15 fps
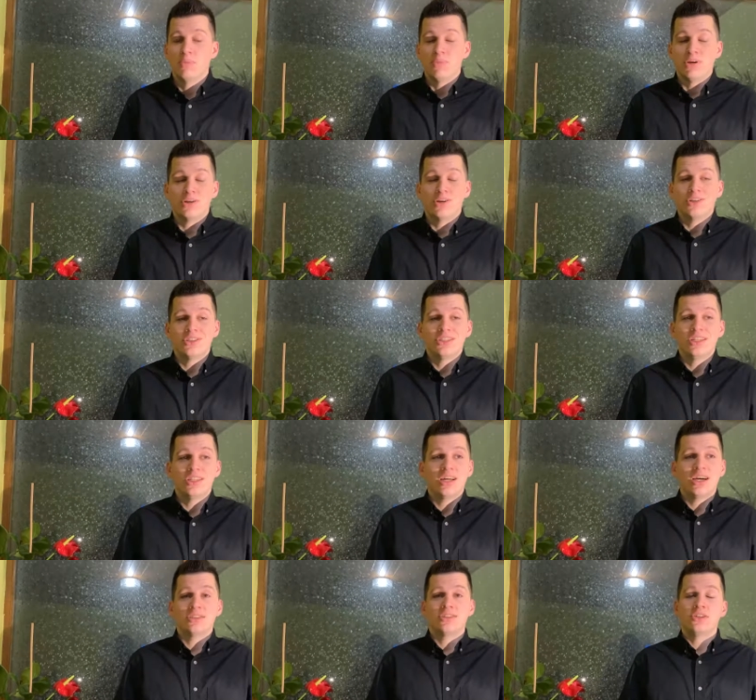because he
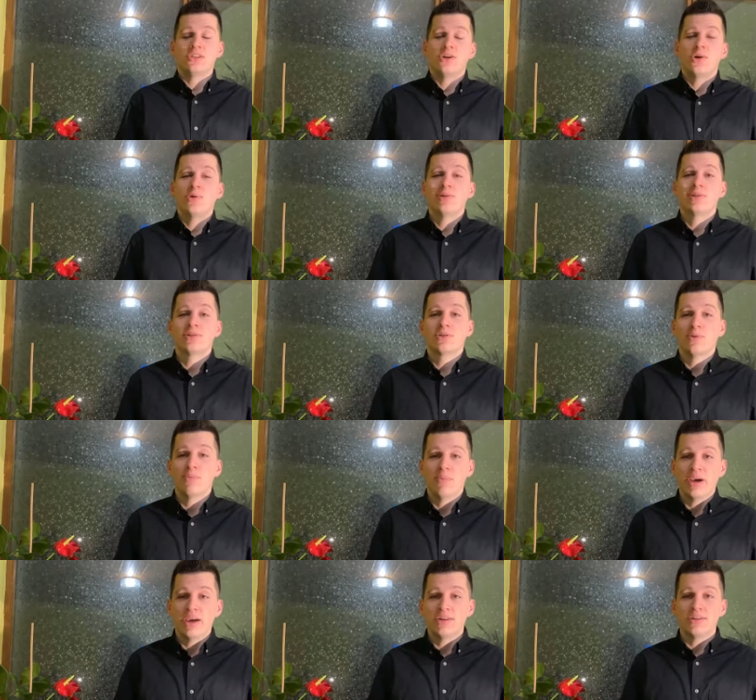doesn't know his
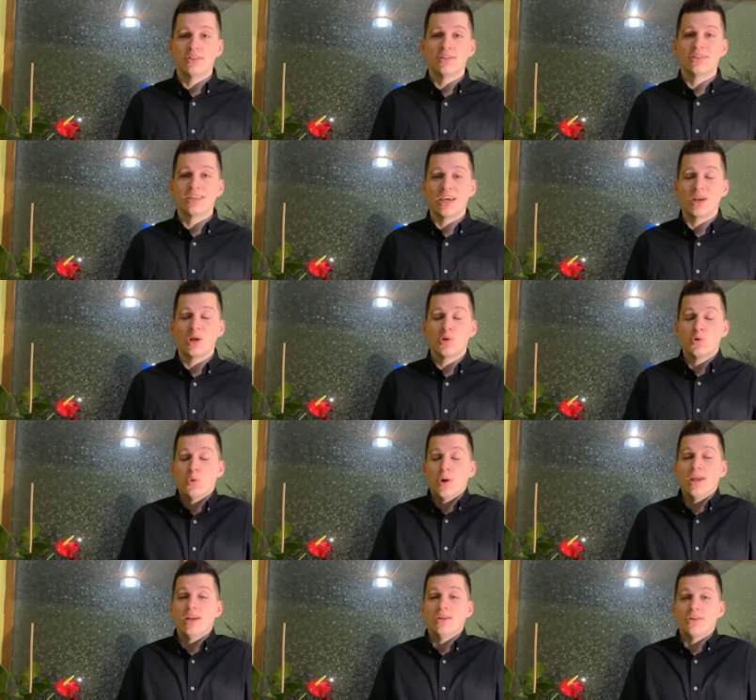competitors getting
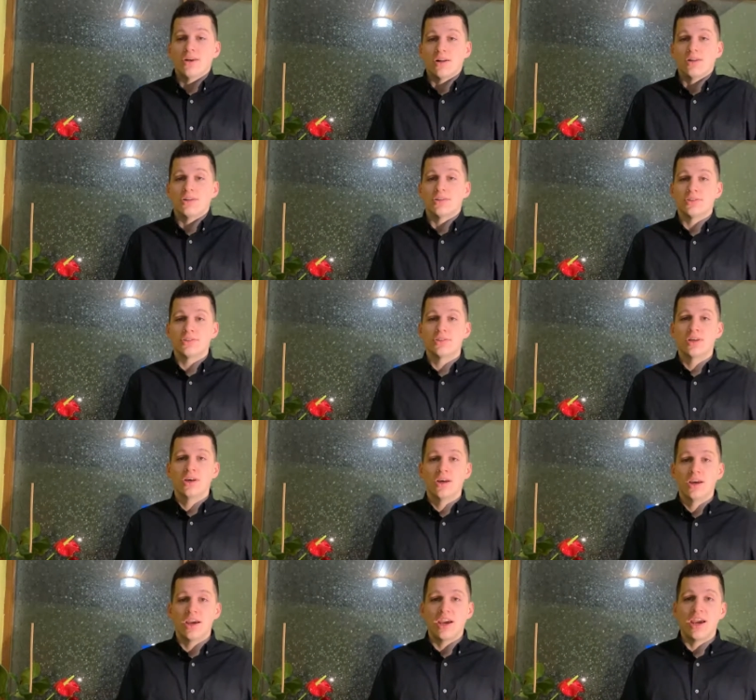$20
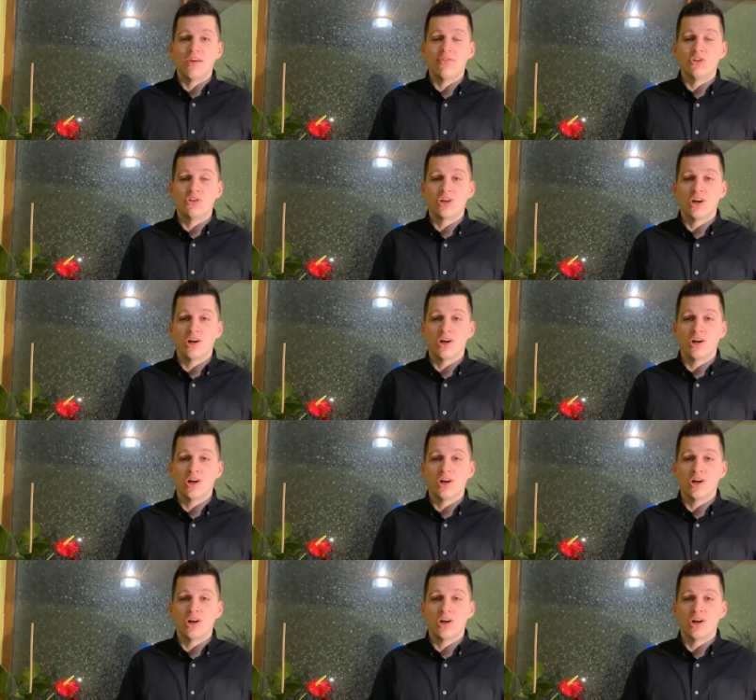average